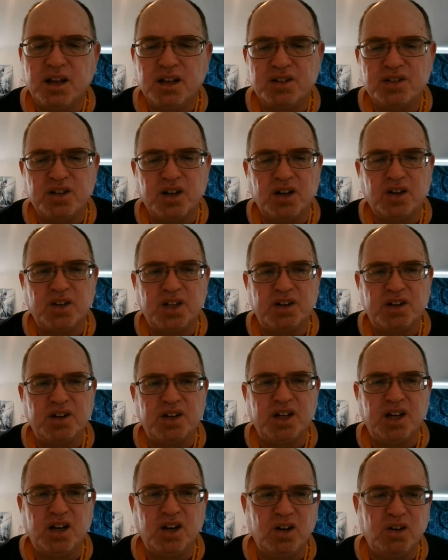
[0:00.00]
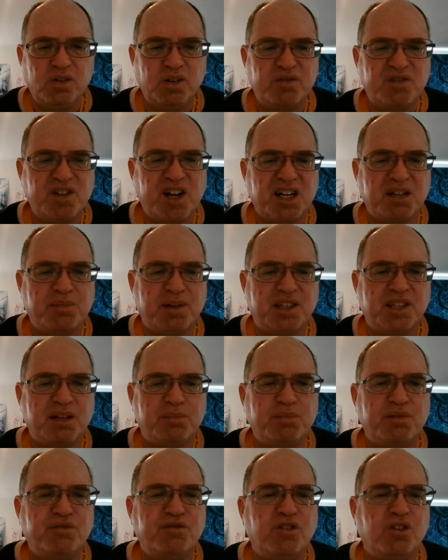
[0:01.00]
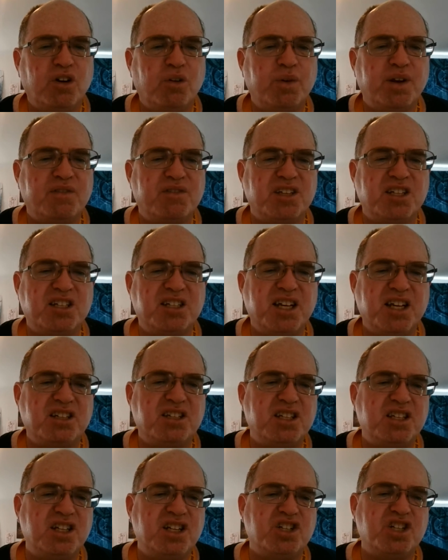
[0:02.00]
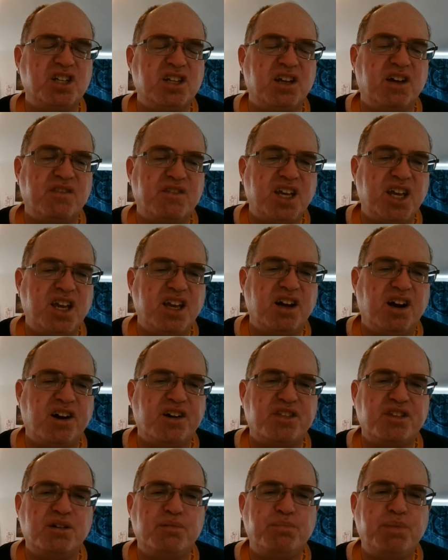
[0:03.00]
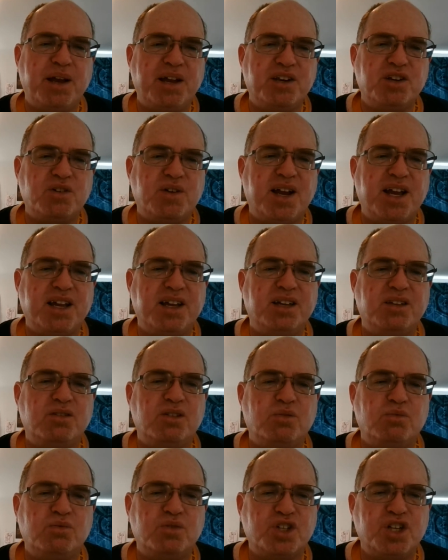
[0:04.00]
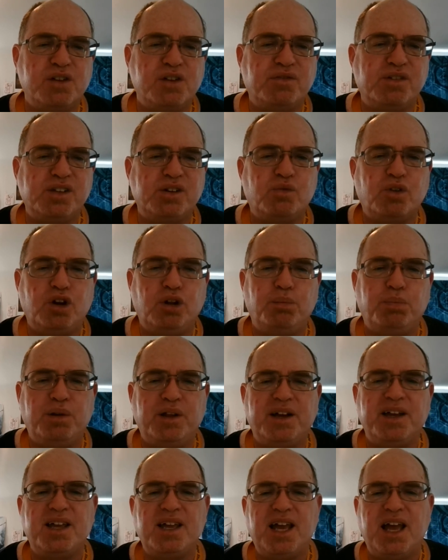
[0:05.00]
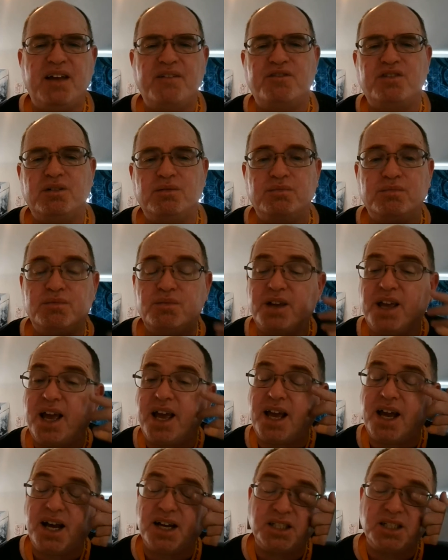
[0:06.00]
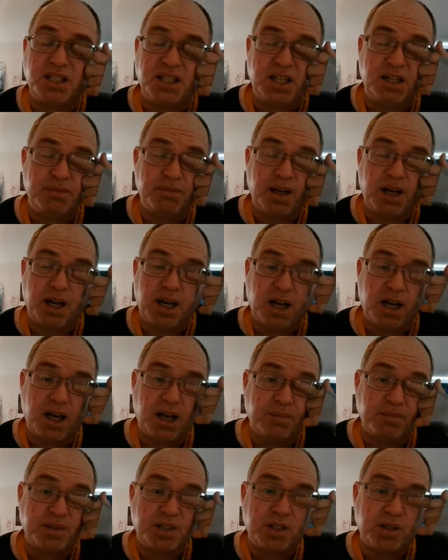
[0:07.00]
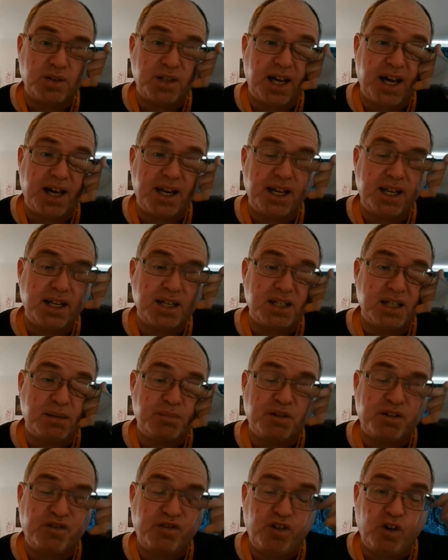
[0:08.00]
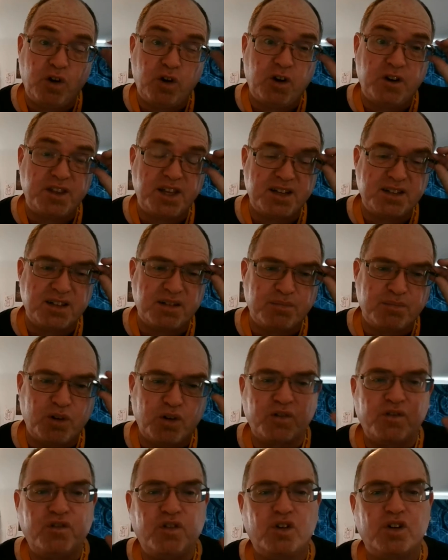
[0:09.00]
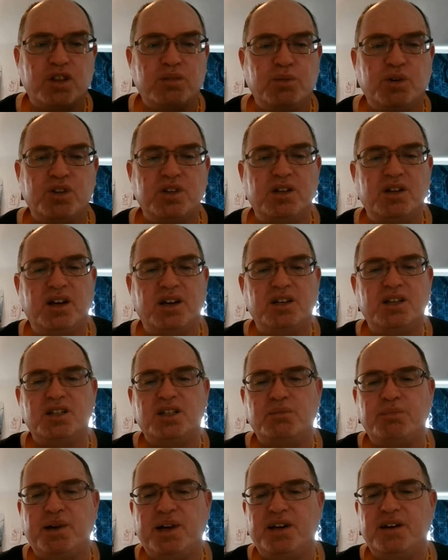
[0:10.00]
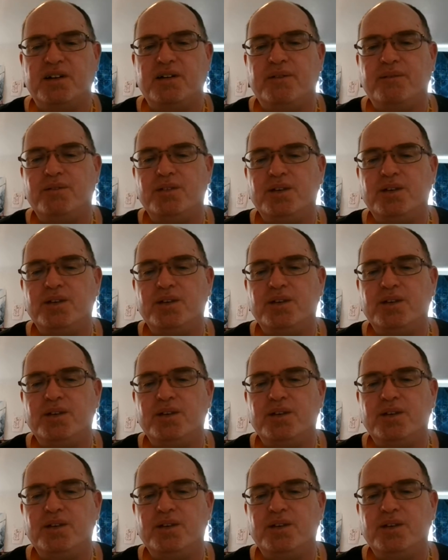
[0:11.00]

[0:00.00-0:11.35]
so there you go. We've talked about that before. We have the sixth edition of King Arthur Pendragon, the Chivalry role playing game from Chaosium. Um, so that is number four. That is the fourth most anticipated